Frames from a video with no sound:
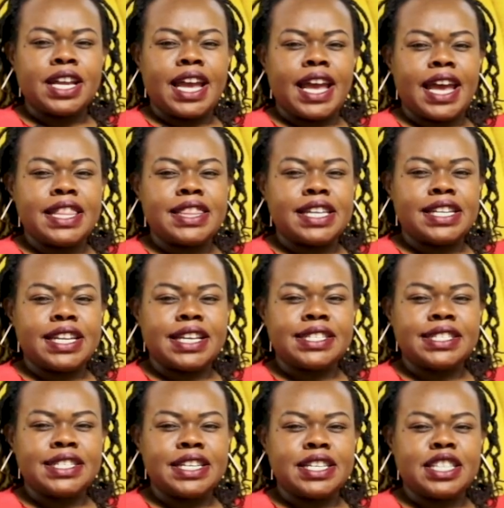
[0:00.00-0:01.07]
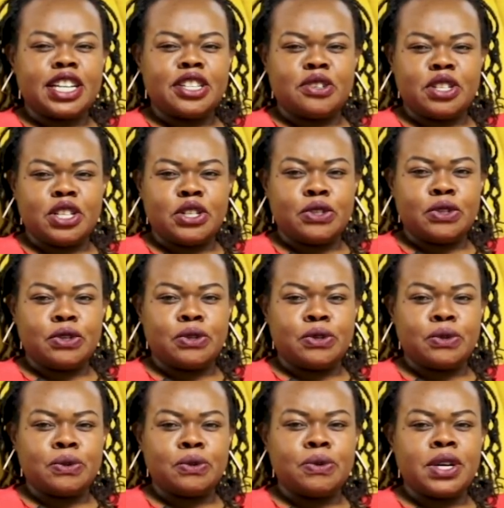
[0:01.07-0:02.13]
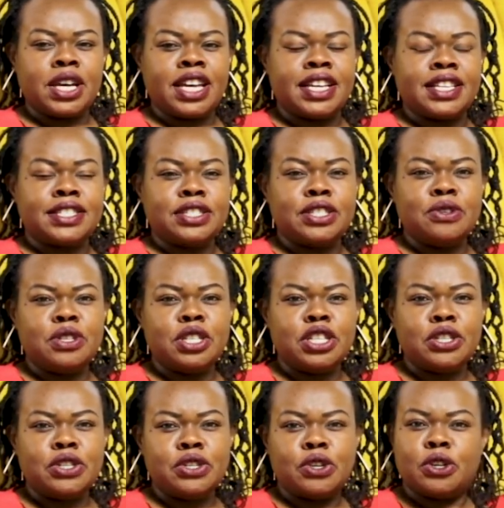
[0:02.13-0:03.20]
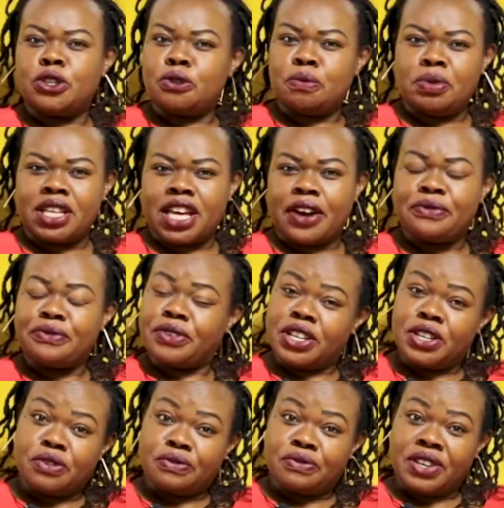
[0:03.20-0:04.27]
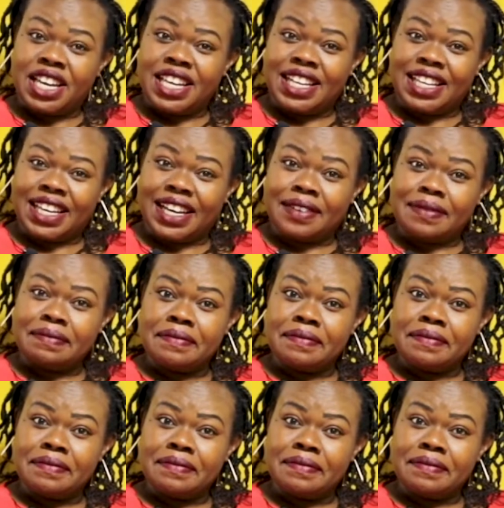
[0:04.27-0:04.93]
And the next thing that you need to do is you need not to be afraid of failure.